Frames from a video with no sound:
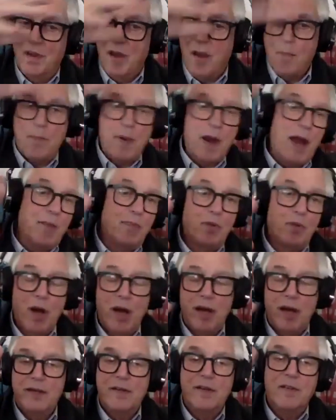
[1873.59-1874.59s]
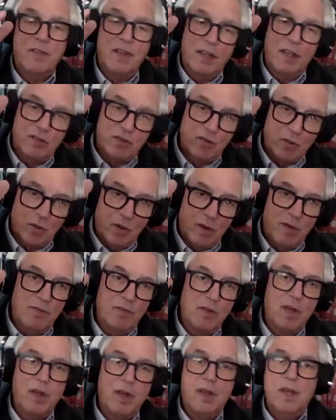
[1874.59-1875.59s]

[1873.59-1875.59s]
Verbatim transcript: a byproduct of that sort of.